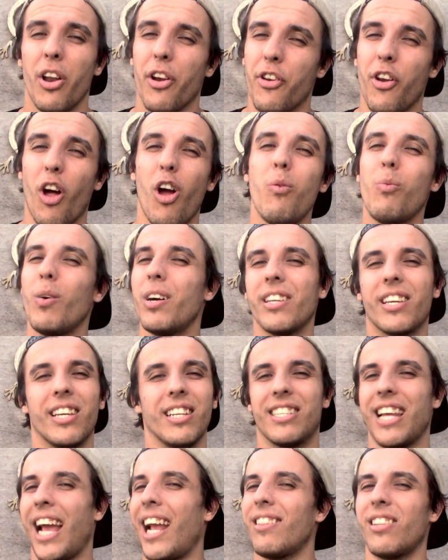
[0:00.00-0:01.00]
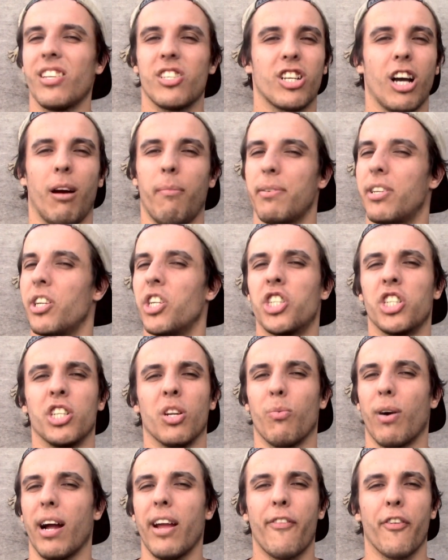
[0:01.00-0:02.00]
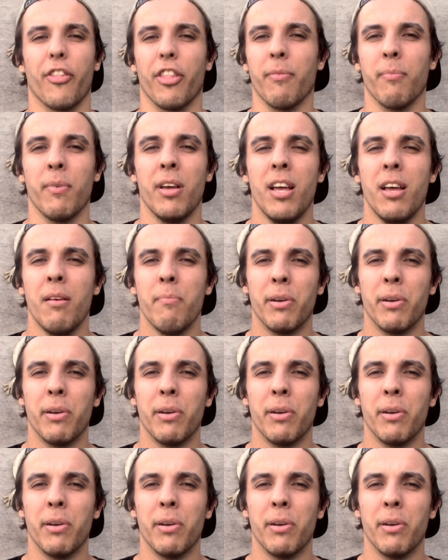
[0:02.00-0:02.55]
No one can take this competition away from them